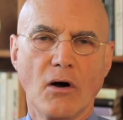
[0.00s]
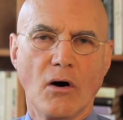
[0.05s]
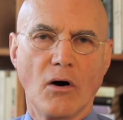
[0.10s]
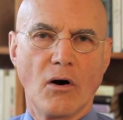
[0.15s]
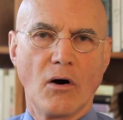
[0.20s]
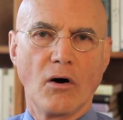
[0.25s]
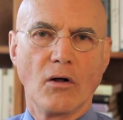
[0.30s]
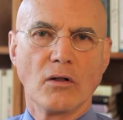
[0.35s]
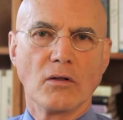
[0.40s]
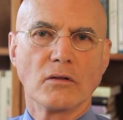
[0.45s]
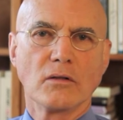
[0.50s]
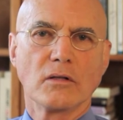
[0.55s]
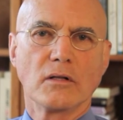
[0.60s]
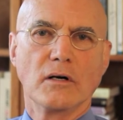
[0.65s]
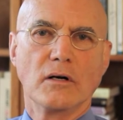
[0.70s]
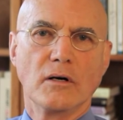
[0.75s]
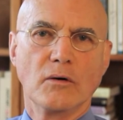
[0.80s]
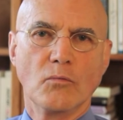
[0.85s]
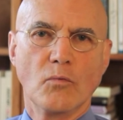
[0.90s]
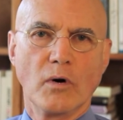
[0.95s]
all
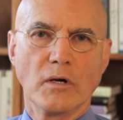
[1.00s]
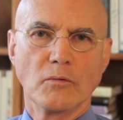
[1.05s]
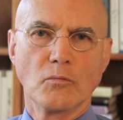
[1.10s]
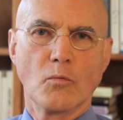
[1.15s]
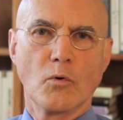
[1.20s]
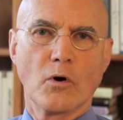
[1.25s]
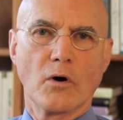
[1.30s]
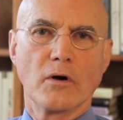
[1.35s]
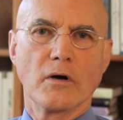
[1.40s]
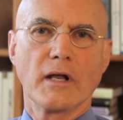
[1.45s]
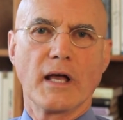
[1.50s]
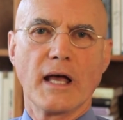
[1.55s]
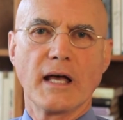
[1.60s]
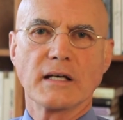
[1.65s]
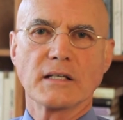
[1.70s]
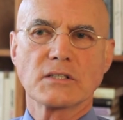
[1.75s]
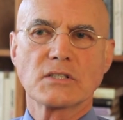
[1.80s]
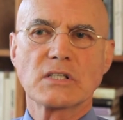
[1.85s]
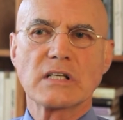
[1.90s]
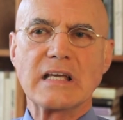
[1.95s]
one word,
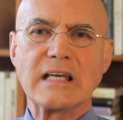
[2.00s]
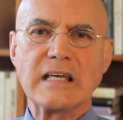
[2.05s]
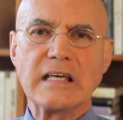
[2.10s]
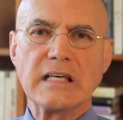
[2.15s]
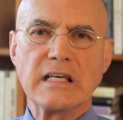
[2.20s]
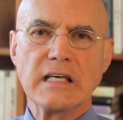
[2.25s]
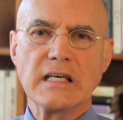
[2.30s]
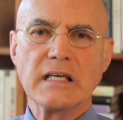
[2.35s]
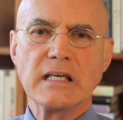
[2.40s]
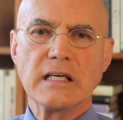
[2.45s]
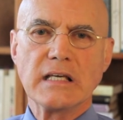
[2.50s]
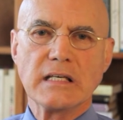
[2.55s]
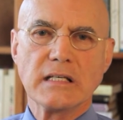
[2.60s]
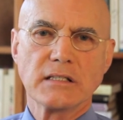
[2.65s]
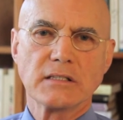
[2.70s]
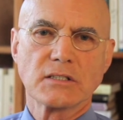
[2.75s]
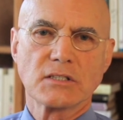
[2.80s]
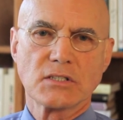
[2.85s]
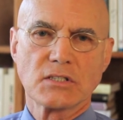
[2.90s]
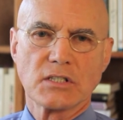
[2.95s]

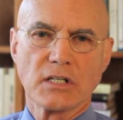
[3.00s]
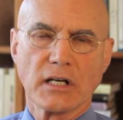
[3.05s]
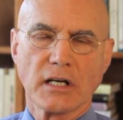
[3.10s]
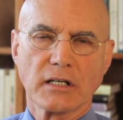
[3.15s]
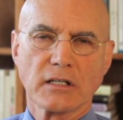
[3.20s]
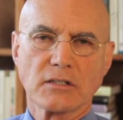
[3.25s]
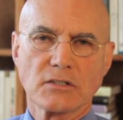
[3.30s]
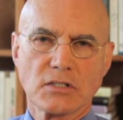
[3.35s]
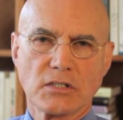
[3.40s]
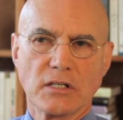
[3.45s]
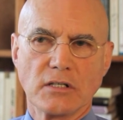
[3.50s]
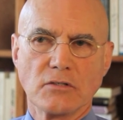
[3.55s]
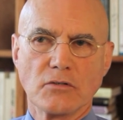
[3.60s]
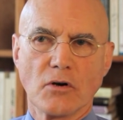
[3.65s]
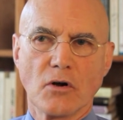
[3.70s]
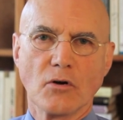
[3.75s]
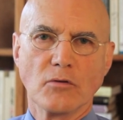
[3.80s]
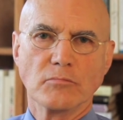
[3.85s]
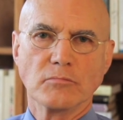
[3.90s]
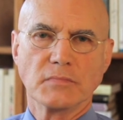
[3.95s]

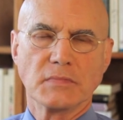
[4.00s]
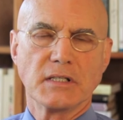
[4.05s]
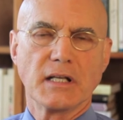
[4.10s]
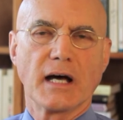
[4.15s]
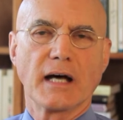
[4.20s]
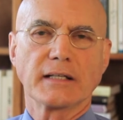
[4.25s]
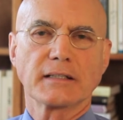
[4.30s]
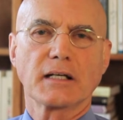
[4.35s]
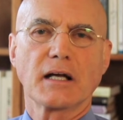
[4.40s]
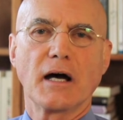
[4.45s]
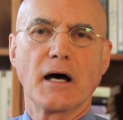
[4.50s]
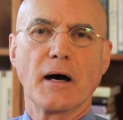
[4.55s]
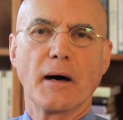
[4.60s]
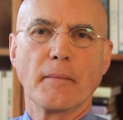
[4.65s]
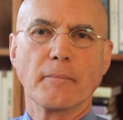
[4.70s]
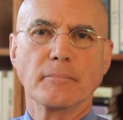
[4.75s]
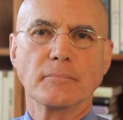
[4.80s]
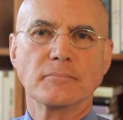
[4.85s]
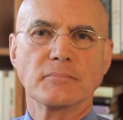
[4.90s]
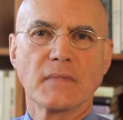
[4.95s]

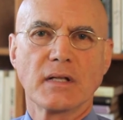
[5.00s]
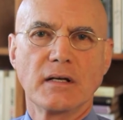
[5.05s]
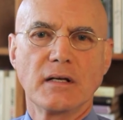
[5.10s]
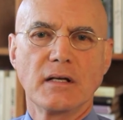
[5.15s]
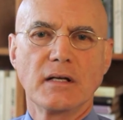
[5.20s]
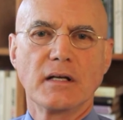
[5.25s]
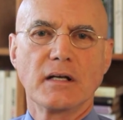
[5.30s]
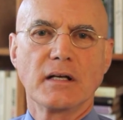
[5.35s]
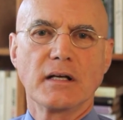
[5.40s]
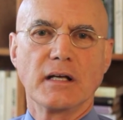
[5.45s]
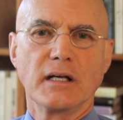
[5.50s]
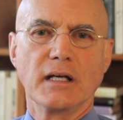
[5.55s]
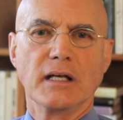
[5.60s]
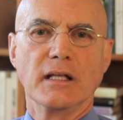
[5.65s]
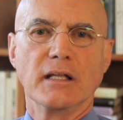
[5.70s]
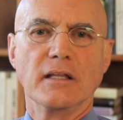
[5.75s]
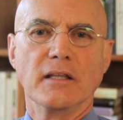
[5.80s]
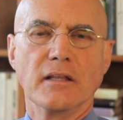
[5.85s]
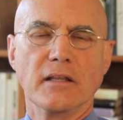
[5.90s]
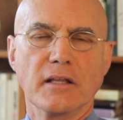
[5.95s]
seesicksyndrome.com.
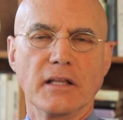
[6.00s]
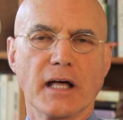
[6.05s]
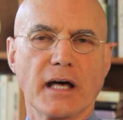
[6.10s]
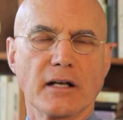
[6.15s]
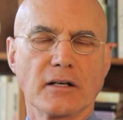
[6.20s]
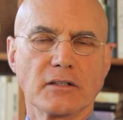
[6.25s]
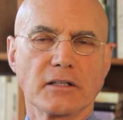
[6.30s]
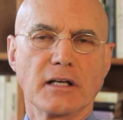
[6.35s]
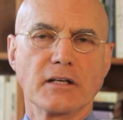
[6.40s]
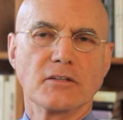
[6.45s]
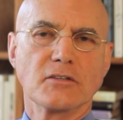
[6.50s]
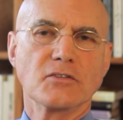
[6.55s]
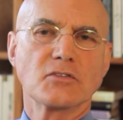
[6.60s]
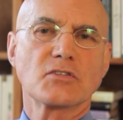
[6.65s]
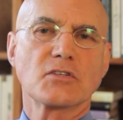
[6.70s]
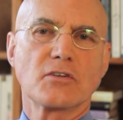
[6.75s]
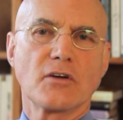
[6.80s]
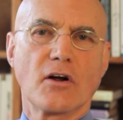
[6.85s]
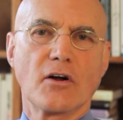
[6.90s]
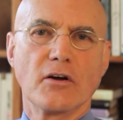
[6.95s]
And that'll get you
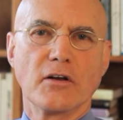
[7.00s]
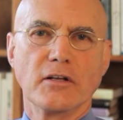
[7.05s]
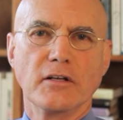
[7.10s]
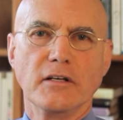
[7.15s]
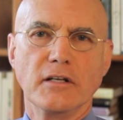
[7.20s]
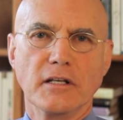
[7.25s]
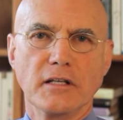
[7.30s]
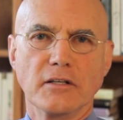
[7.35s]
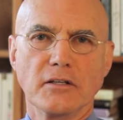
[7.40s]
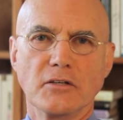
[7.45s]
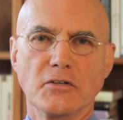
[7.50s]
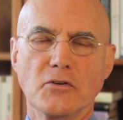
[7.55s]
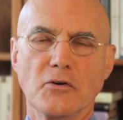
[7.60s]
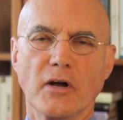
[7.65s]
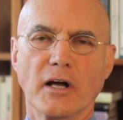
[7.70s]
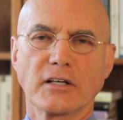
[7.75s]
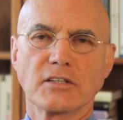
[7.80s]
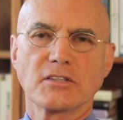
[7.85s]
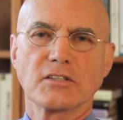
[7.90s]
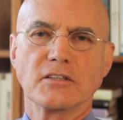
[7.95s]
started in the
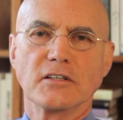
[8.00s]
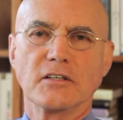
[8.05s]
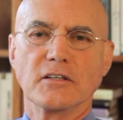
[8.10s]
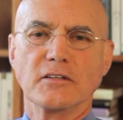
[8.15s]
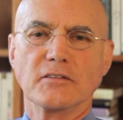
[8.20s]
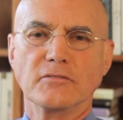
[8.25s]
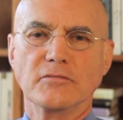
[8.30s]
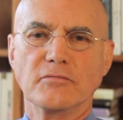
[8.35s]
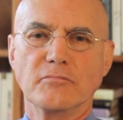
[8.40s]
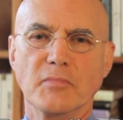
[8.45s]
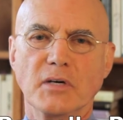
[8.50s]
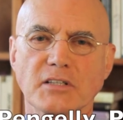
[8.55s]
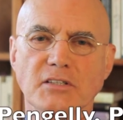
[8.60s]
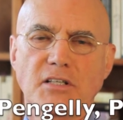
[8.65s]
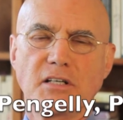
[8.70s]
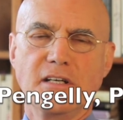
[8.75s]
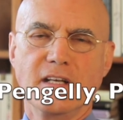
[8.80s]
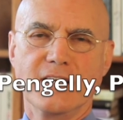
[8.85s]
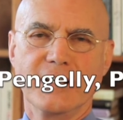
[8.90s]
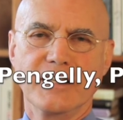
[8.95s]
direction of
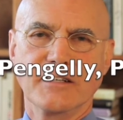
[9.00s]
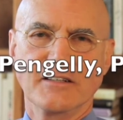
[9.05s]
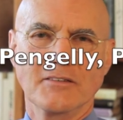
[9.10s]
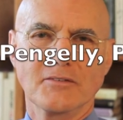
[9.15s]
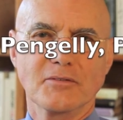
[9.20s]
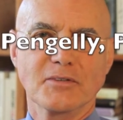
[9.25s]
much needed